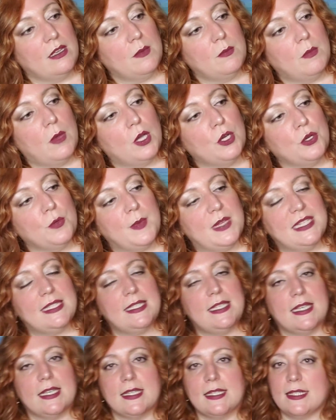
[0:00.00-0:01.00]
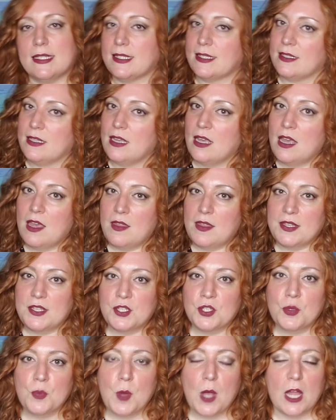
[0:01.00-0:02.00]
modern mystics. This
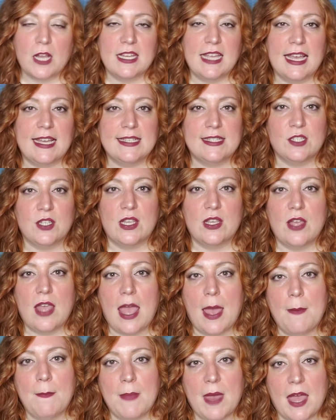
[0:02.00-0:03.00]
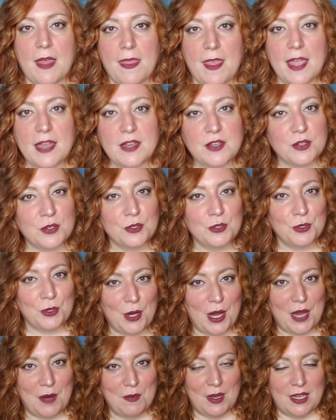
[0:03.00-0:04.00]
is your podcast, Empath
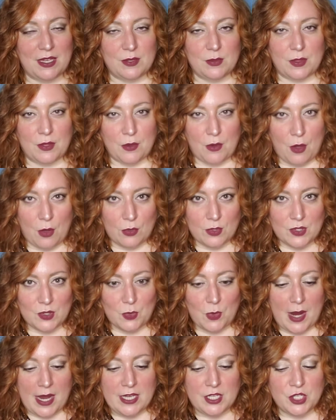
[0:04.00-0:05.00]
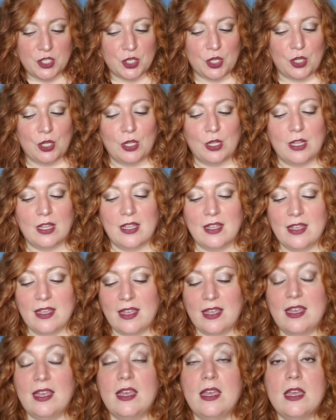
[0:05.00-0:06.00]
Entertainment, with your host, Rachel.
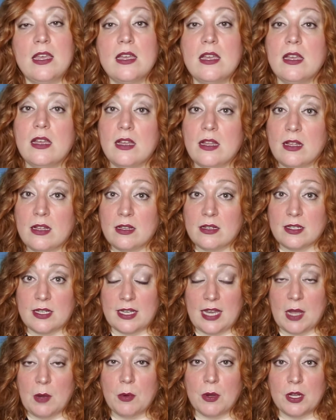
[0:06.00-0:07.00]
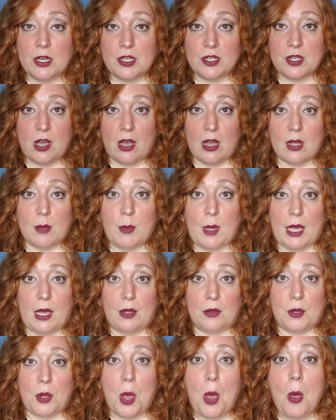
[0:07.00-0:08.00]
Today we're going to talk
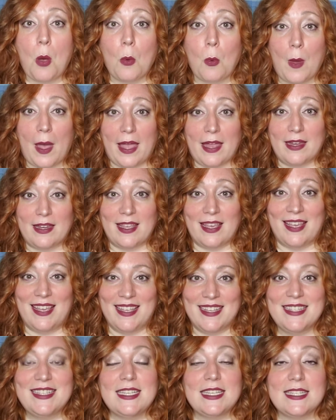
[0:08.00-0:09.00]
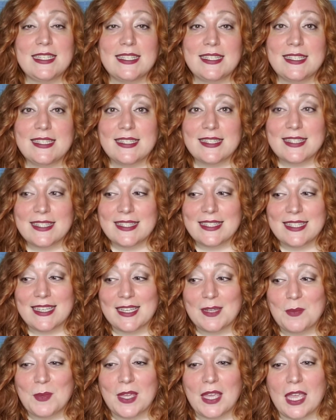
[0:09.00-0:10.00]
about when
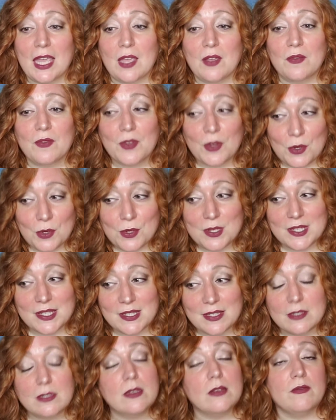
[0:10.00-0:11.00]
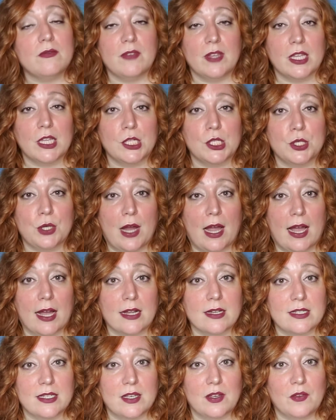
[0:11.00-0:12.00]
distancing behaviors feel
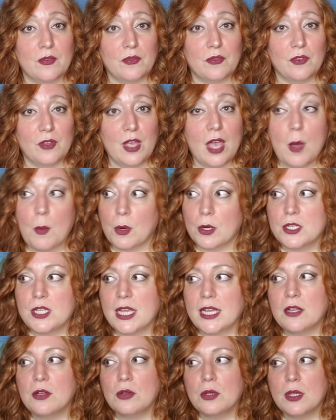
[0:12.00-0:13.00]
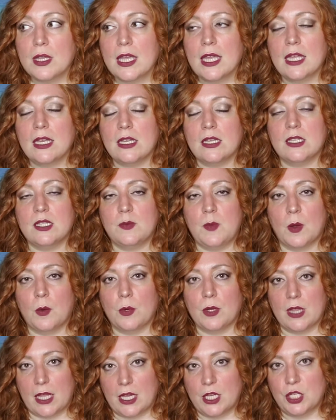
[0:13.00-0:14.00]
attractive, particularly in intimate
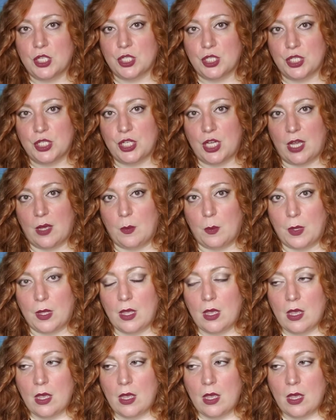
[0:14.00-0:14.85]
relationship.